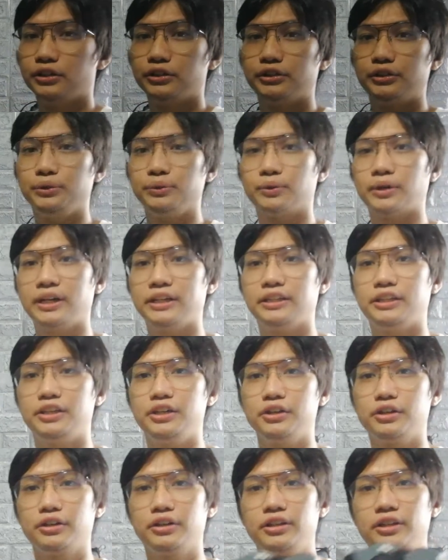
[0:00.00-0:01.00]
shoe right
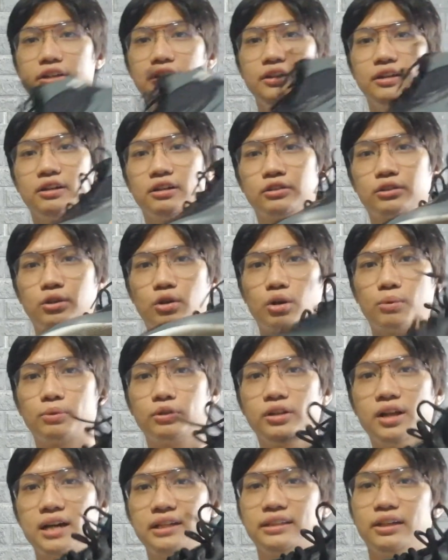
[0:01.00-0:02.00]
here, the Under Armour
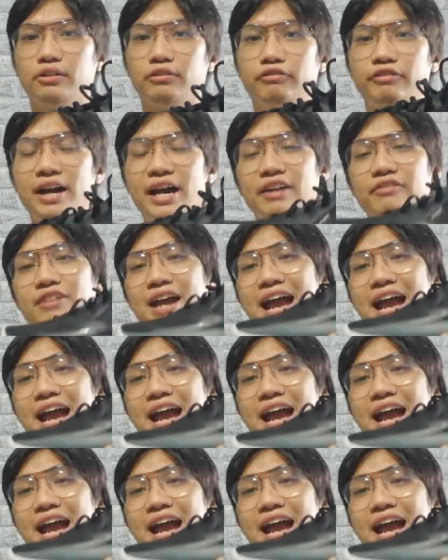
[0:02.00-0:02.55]
Lockdown 5,